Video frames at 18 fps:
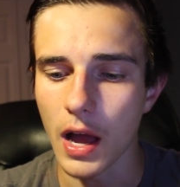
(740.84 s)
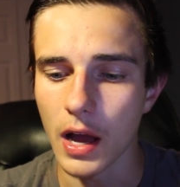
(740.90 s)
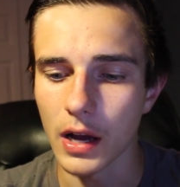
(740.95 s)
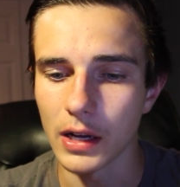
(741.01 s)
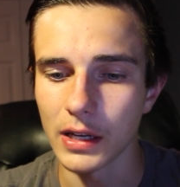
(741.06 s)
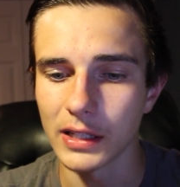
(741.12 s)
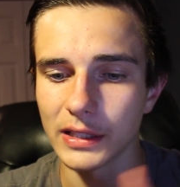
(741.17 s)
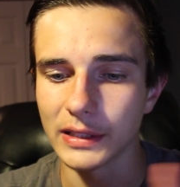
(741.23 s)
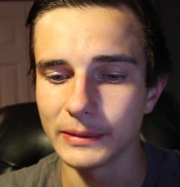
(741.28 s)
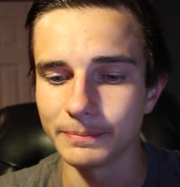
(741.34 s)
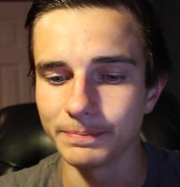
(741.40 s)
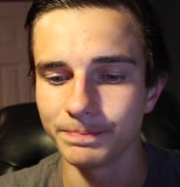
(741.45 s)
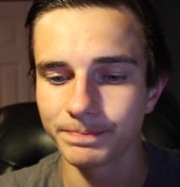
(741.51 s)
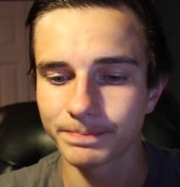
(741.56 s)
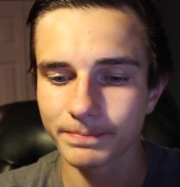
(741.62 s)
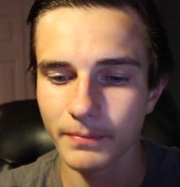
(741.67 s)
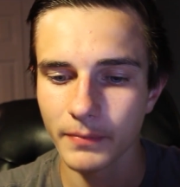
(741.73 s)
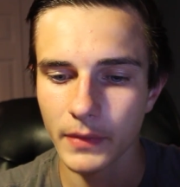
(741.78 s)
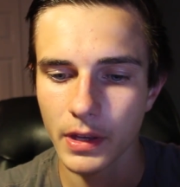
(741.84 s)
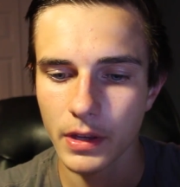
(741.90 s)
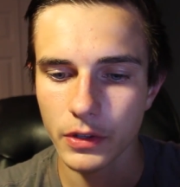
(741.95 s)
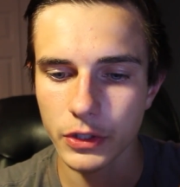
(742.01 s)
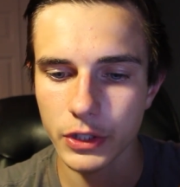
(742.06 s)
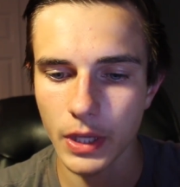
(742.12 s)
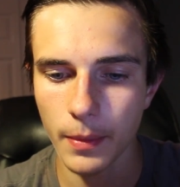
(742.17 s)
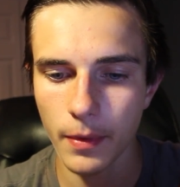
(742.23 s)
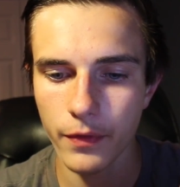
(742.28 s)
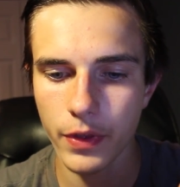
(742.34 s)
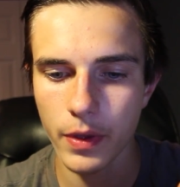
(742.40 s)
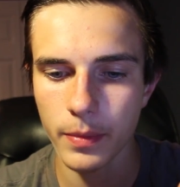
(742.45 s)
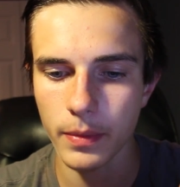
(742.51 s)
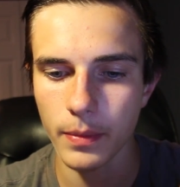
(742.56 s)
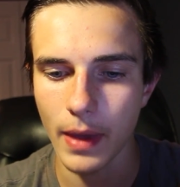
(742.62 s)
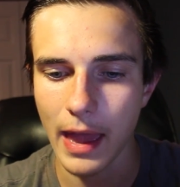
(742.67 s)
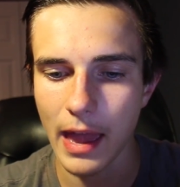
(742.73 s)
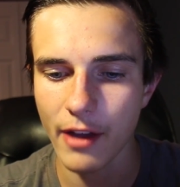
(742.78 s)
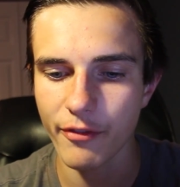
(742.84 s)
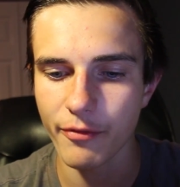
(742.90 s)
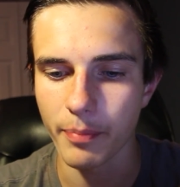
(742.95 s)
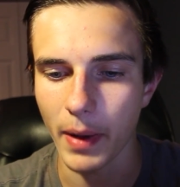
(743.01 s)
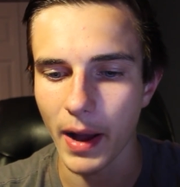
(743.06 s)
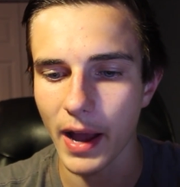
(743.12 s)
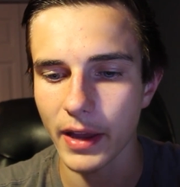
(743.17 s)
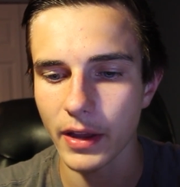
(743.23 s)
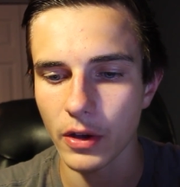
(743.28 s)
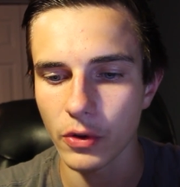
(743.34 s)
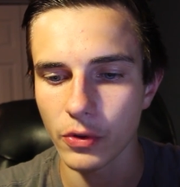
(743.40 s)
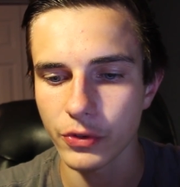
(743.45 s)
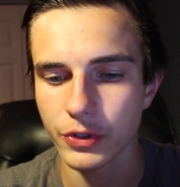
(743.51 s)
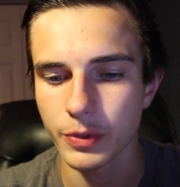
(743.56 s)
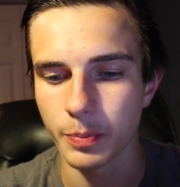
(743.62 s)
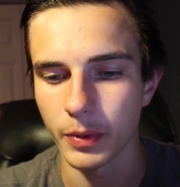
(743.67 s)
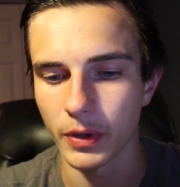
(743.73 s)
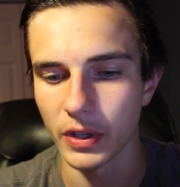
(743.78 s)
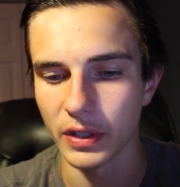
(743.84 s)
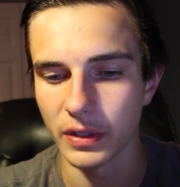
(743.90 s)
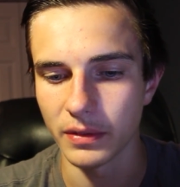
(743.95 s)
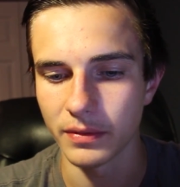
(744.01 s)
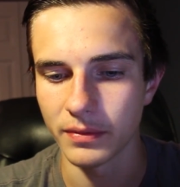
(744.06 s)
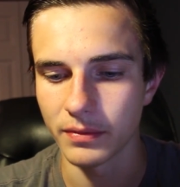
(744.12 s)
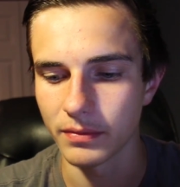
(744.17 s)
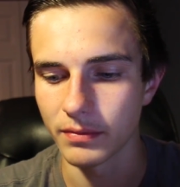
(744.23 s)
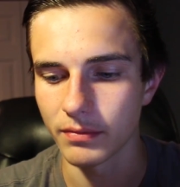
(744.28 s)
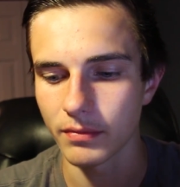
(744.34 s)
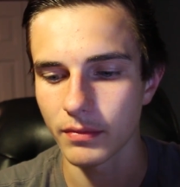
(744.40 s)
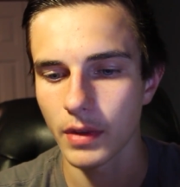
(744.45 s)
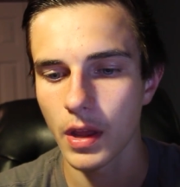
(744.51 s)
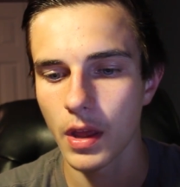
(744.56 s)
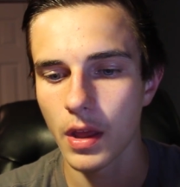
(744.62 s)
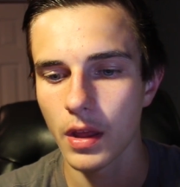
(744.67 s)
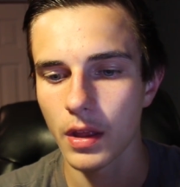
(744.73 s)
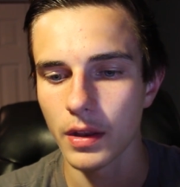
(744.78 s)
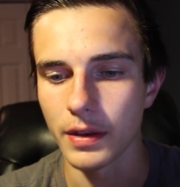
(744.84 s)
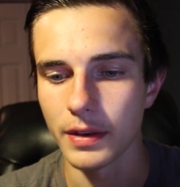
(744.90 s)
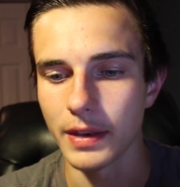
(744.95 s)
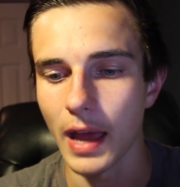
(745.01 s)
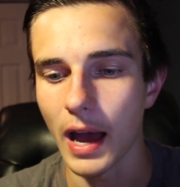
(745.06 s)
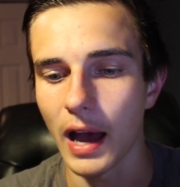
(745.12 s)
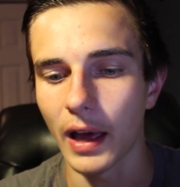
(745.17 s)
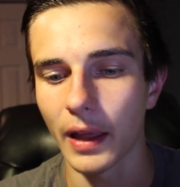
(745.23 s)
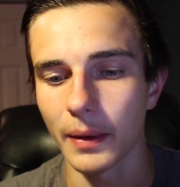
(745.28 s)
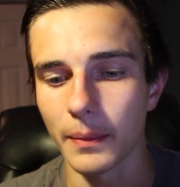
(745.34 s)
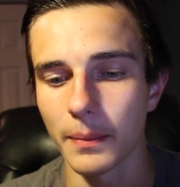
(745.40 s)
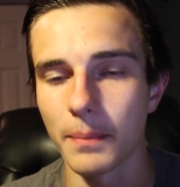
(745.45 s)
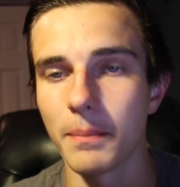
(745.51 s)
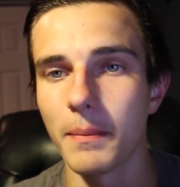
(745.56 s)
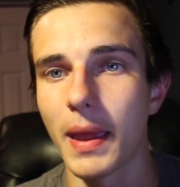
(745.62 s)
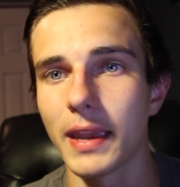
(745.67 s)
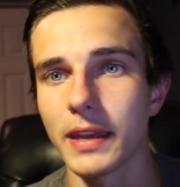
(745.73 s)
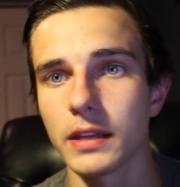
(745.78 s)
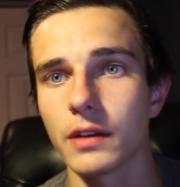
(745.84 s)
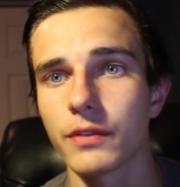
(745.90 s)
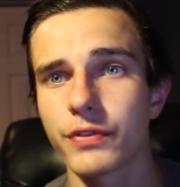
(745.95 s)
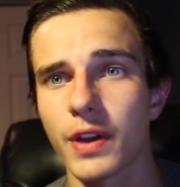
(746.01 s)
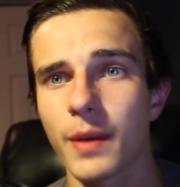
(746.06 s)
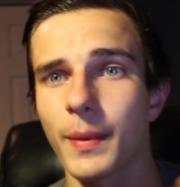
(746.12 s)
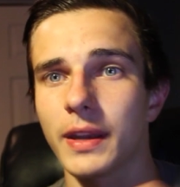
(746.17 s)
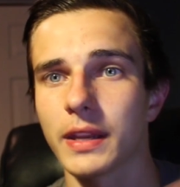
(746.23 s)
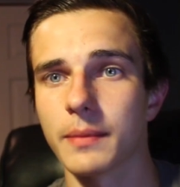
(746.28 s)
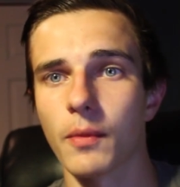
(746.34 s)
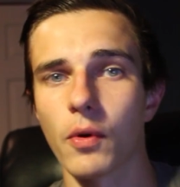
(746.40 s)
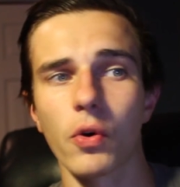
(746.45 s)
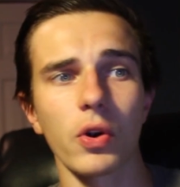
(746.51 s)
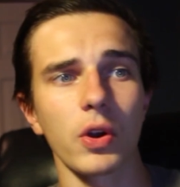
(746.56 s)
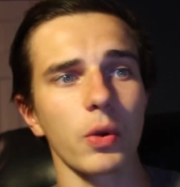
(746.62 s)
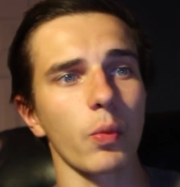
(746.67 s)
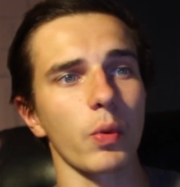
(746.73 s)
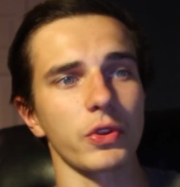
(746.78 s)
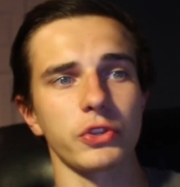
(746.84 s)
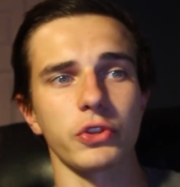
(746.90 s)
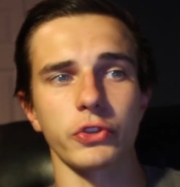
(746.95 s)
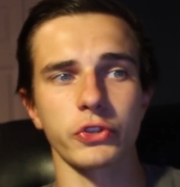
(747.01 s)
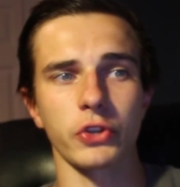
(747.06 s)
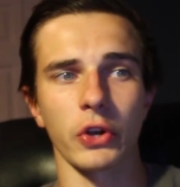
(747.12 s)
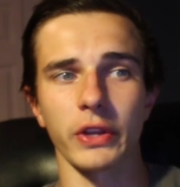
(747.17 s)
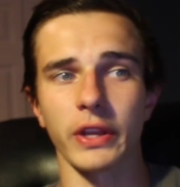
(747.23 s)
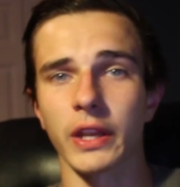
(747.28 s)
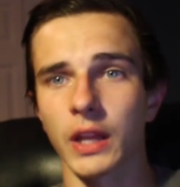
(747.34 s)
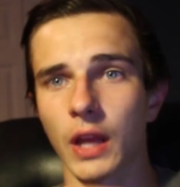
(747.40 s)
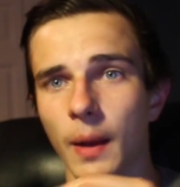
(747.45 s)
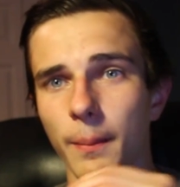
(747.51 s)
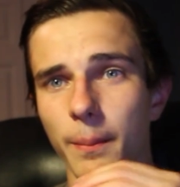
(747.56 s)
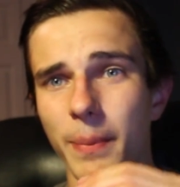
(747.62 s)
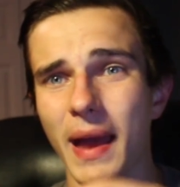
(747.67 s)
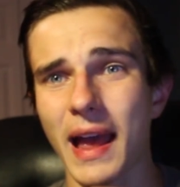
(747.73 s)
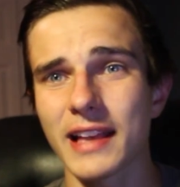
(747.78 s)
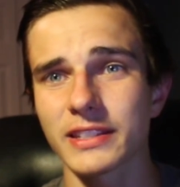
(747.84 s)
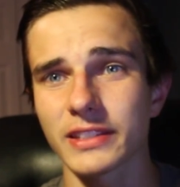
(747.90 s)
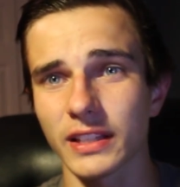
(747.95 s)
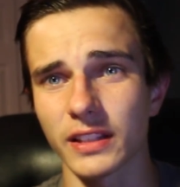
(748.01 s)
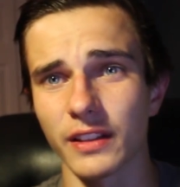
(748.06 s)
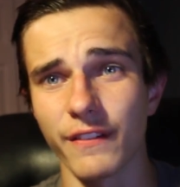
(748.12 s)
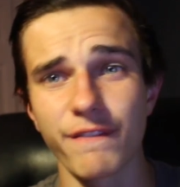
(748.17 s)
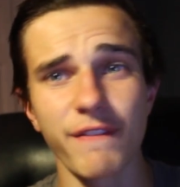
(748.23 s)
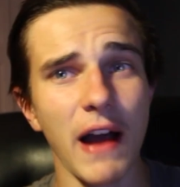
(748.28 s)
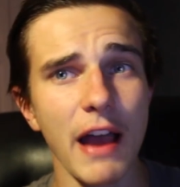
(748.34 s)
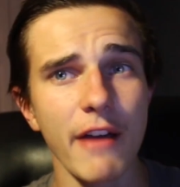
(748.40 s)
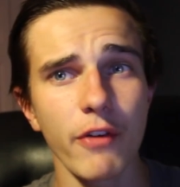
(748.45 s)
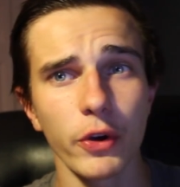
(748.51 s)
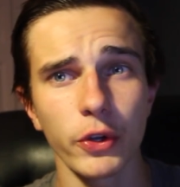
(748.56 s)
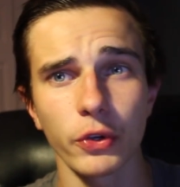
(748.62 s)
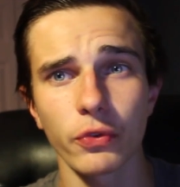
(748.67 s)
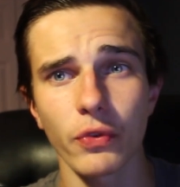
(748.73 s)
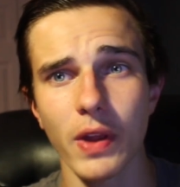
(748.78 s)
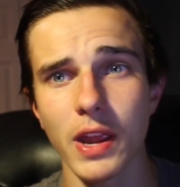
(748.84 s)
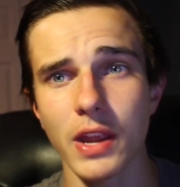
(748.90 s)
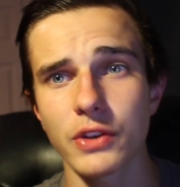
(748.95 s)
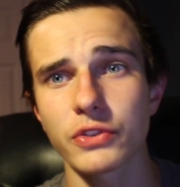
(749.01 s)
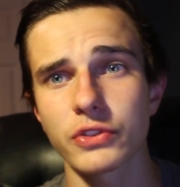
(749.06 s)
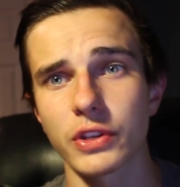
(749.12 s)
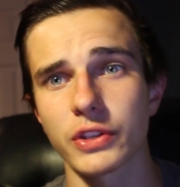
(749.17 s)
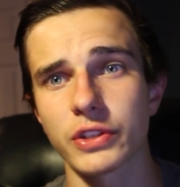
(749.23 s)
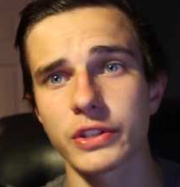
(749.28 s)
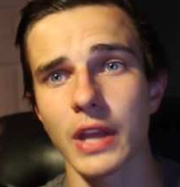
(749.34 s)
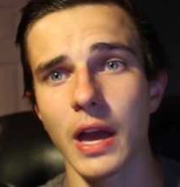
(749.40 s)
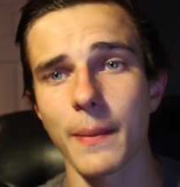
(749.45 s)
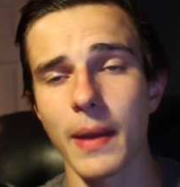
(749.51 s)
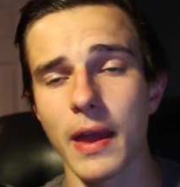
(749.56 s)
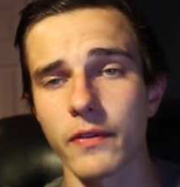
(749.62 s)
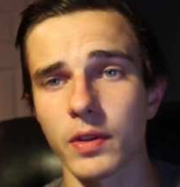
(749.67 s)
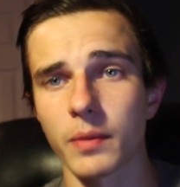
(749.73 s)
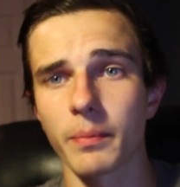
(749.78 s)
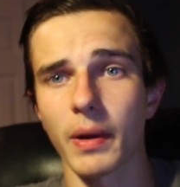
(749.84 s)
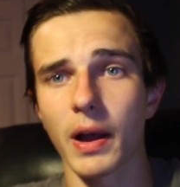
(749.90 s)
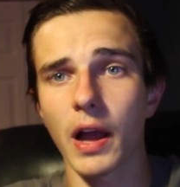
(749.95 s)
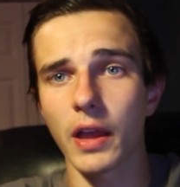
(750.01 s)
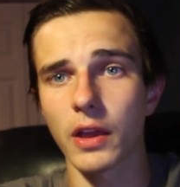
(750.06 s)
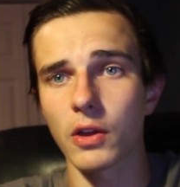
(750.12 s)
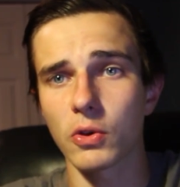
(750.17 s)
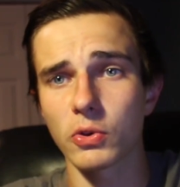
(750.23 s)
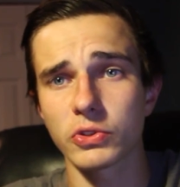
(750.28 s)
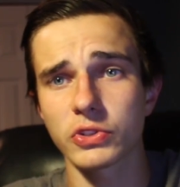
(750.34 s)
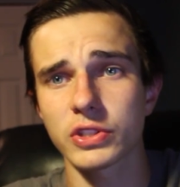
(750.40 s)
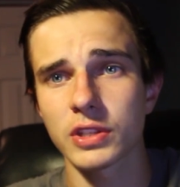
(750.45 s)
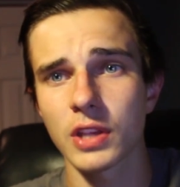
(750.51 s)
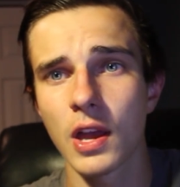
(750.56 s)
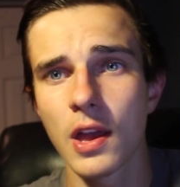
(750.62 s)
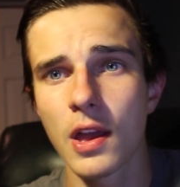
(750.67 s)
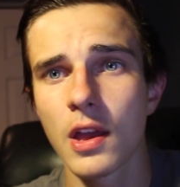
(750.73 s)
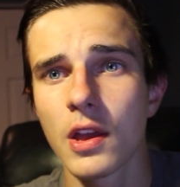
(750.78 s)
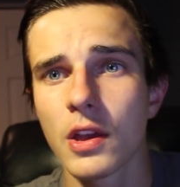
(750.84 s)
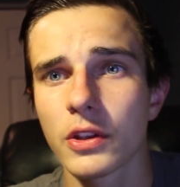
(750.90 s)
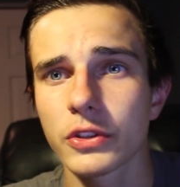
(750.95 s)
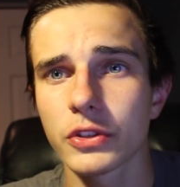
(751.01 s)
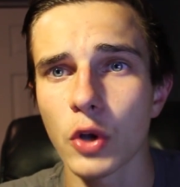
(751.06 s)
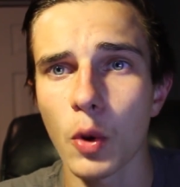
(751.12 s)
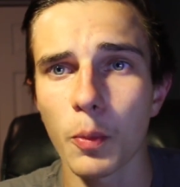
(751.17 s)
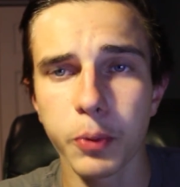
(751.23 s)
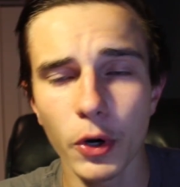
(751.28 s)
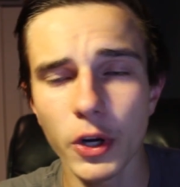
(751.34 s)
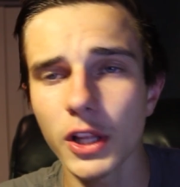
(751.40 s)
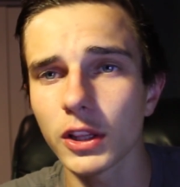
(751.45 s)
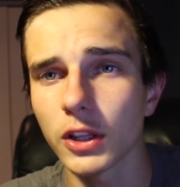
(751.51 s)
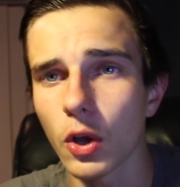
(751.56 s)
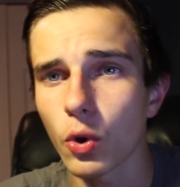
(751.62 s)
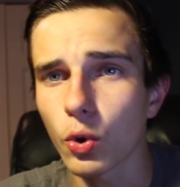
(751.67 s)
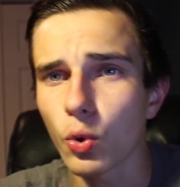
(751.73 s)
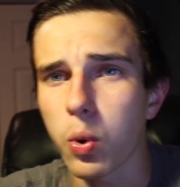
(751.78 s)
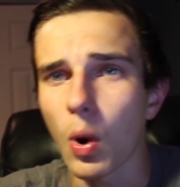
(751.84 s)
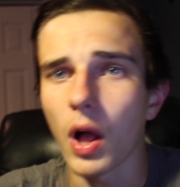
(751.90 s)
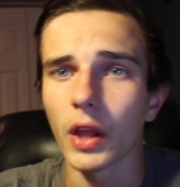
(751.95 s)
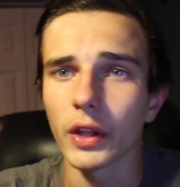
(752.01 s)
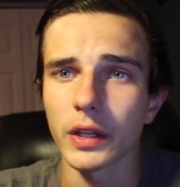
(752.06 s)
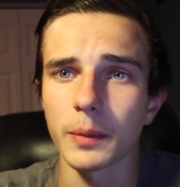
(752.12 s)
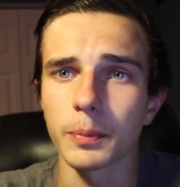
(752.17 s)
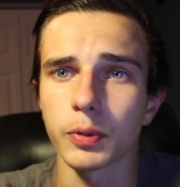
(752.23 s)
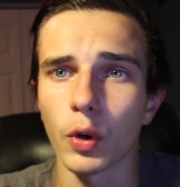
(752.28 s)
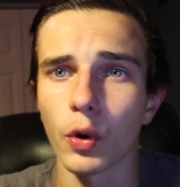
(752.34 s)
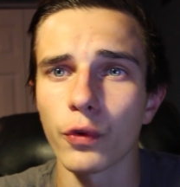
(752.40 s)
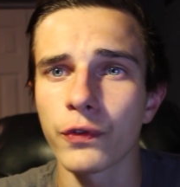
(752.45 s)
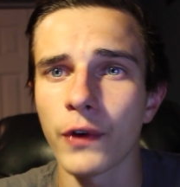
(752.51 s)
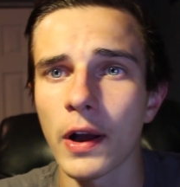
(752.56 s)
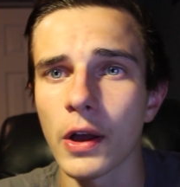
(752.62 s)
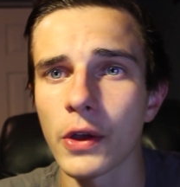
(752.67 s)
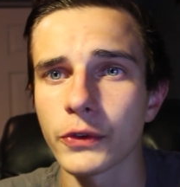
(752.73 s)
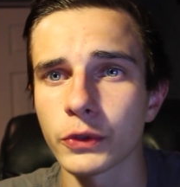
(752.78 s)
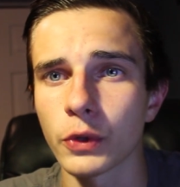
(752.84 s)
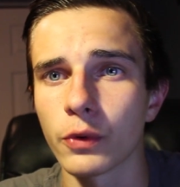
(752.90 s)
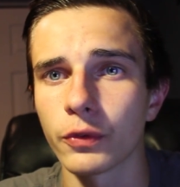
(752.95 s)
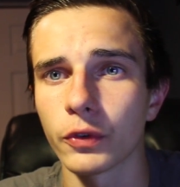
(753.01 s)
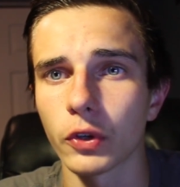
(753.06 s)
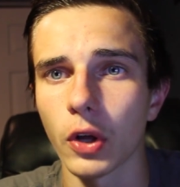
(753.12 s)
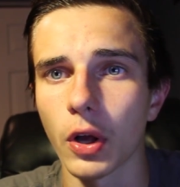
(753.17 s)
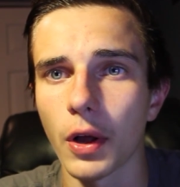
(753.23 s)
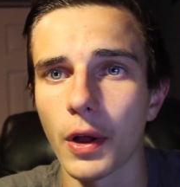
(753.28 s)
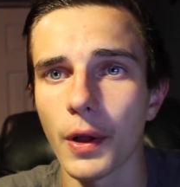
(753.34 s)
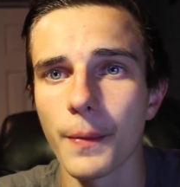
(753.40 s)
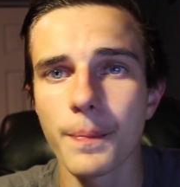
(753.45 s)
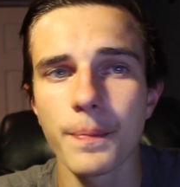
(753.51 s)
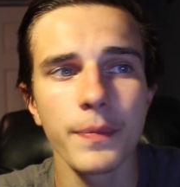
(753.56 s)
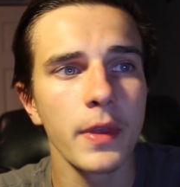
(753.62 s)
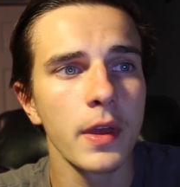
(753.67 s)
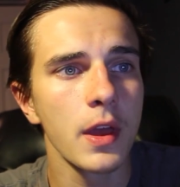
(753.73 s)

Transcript: Some of them have bios, but not many of them anymore. Once you start getting up past like the 500 range, they stop having bios. So pretty low quality profiles overall.